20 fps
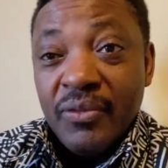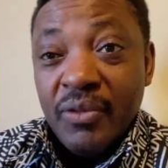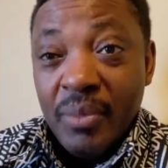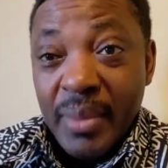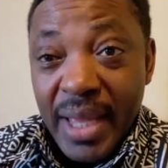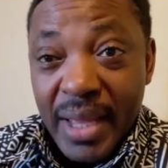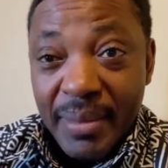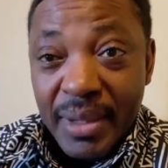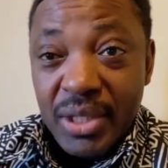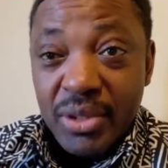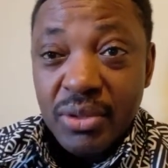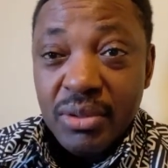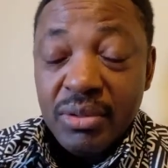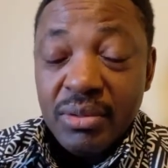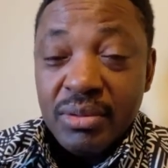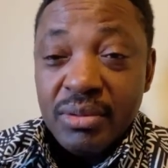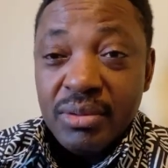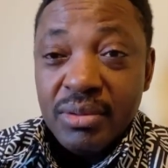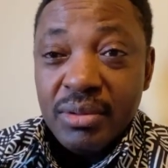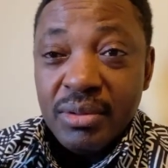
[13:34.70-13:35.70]
From Ayabacho.
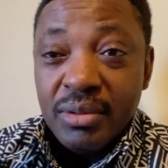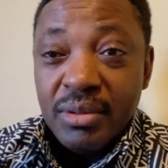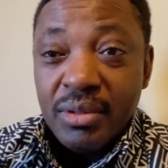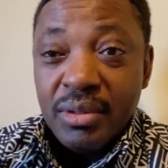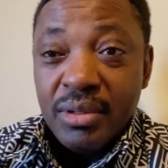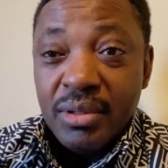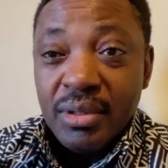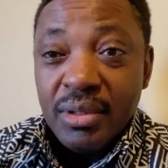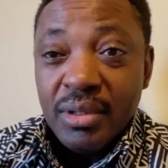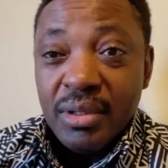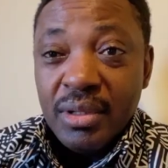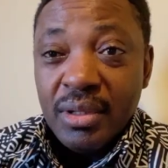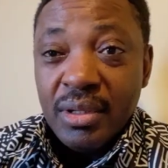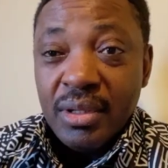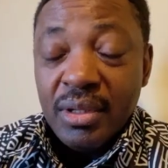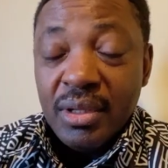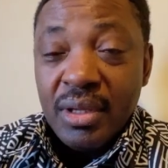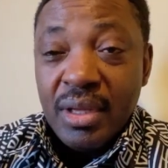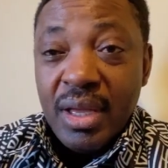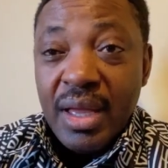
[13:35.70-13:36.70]

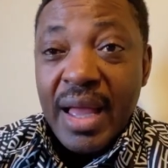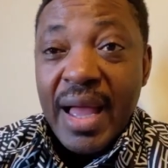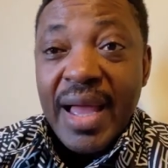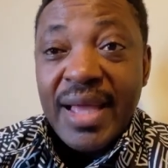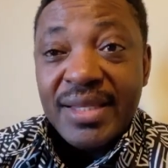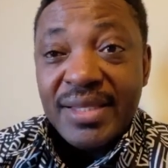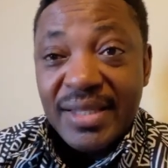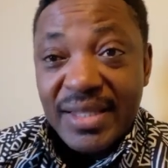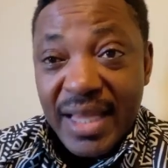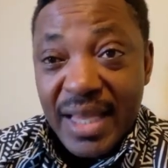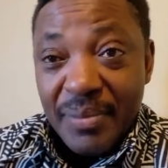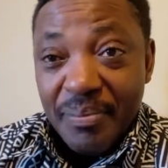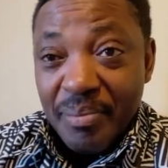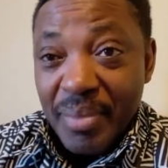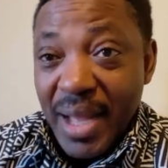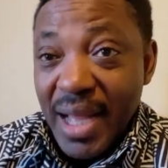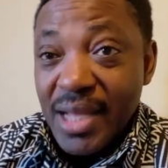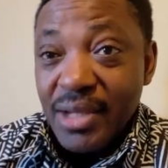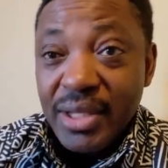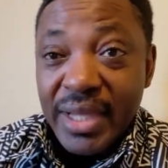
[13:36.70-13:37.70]
I
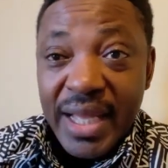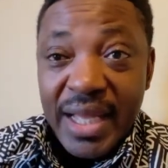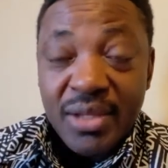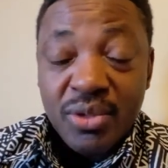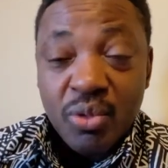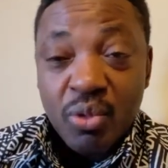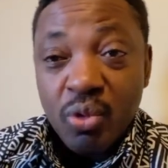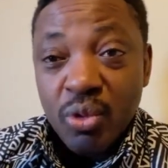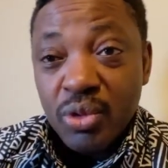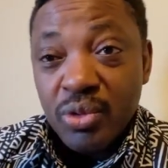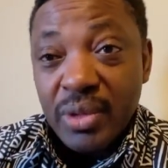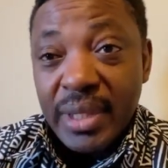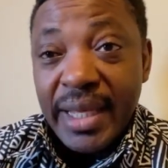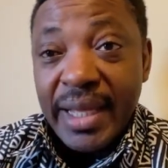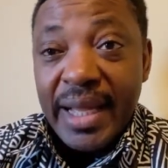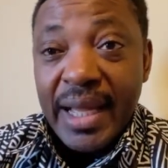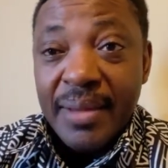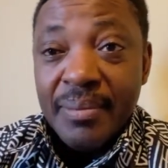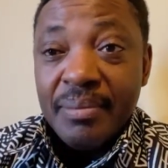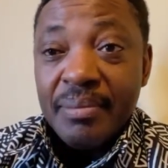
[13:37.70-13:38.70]
sent Pa there to go to
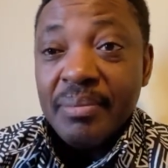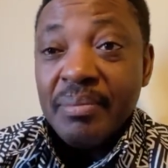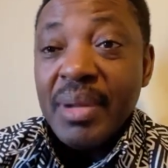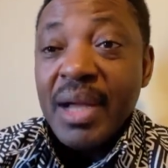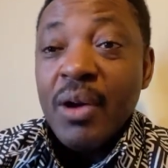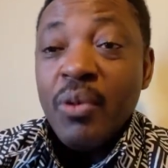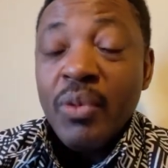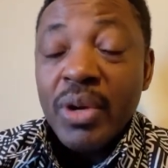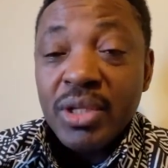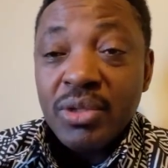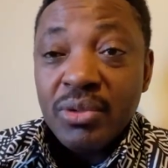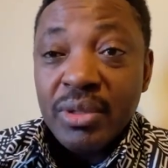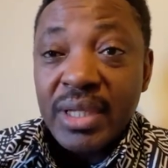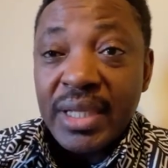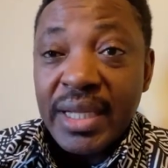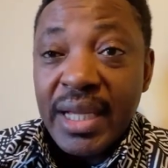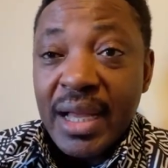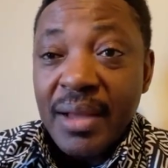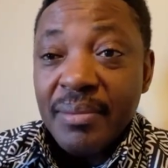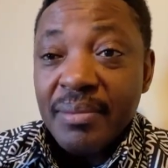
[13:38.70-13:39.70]
the camp. Pa went to
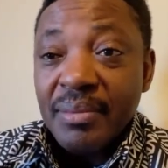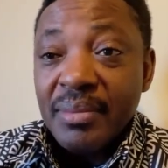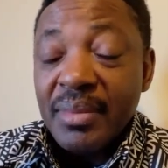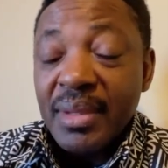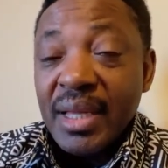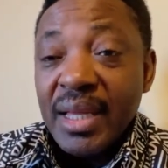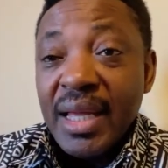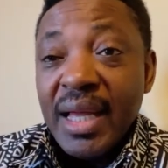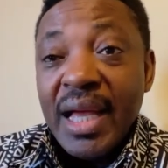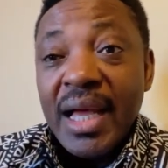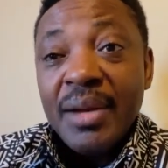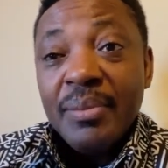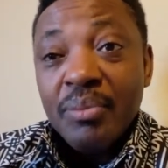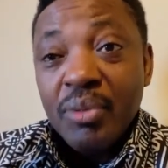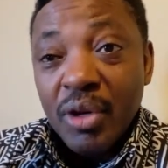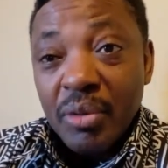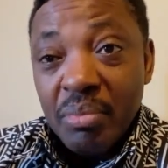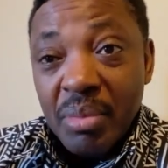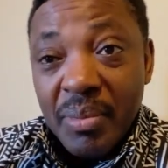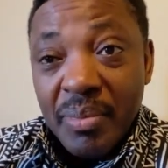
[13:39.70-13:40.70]
the camp
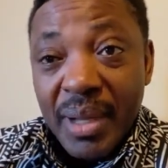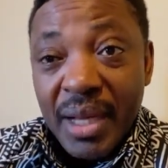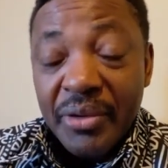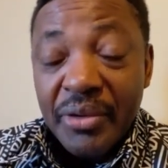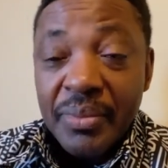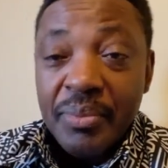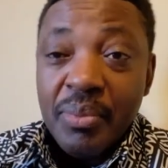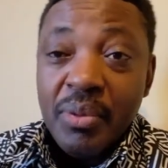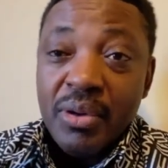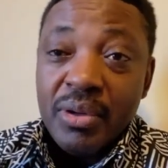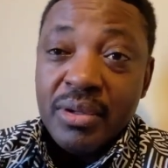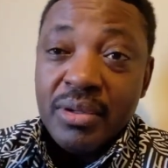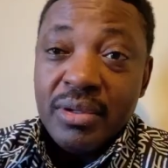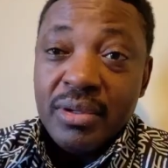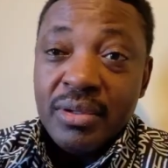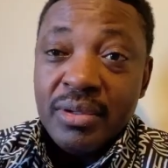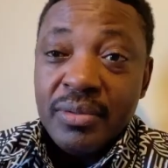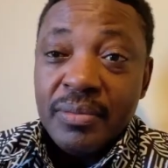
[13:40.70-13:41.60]
and brought me back report.